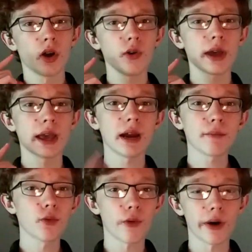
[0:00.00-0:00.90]
Okay,
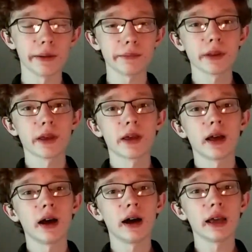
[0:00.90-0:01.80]
number 1,
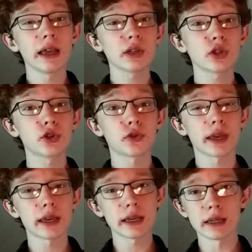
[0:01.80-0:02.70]
is the
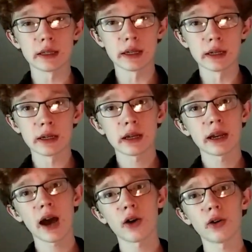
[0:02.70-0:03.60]
trick easy?
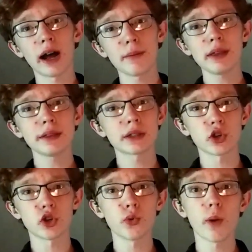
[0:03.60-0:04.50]
Now, I mean this
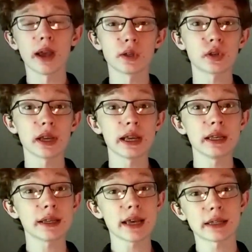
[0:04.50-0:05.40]
in 2 ways. Is it
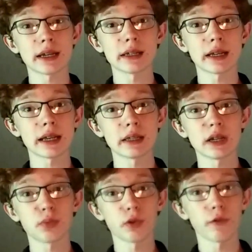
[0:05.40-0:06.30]
easy as in, is it
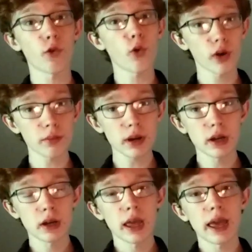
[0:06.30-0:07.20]
easy to perform?
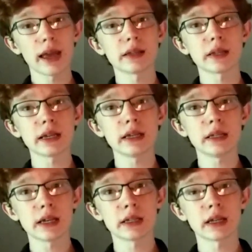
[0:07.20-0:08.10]
And is it
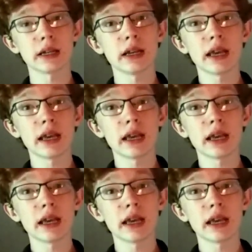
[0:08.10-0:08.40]
easy as in,